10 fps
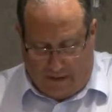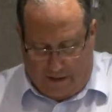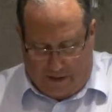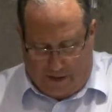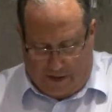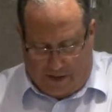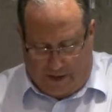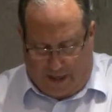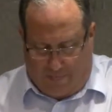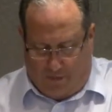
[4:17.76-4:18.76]
As I said,
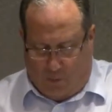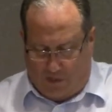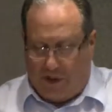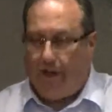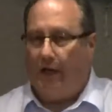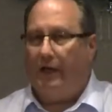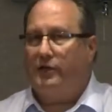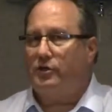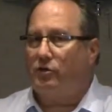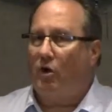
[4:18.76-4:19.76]
David was a king. He
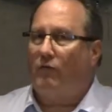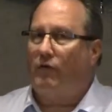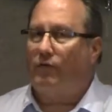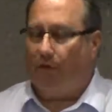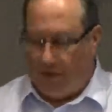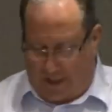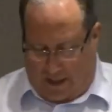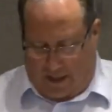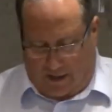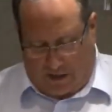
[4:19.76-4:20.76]
took over for
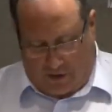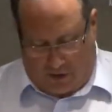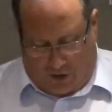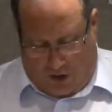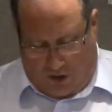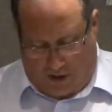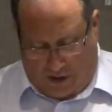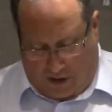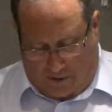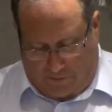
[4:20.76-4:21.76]
King Saul as
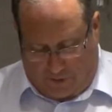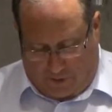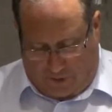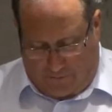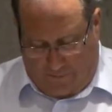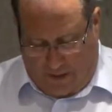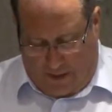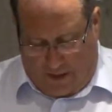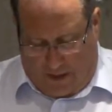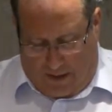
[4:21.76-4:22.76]
king of Israel.
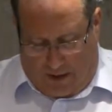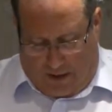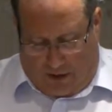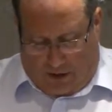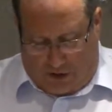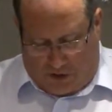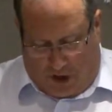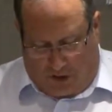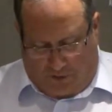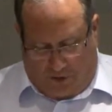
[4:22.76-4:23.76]
You know,
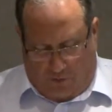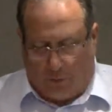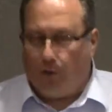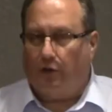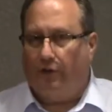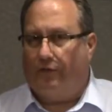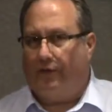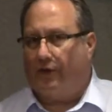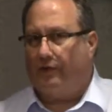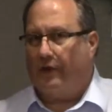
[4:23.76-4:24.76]
Saul didn't rule in the
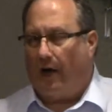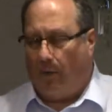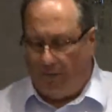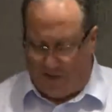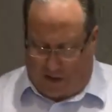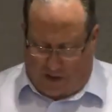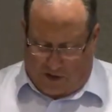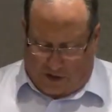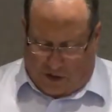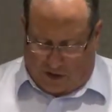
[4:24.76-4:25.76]
fear of God. We've studied
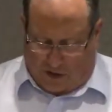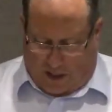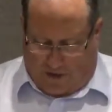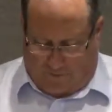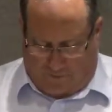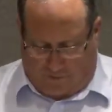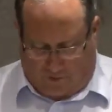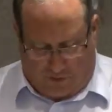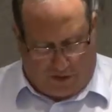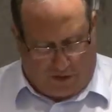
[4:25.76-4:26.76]
Saul's life from
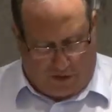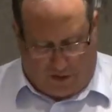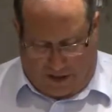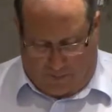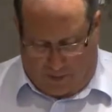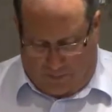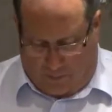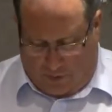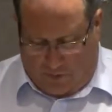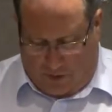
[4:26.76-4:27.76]
1 Samuel
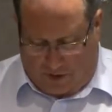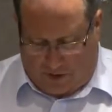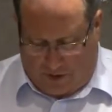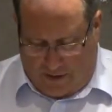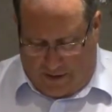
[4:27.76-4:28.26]
pretty much.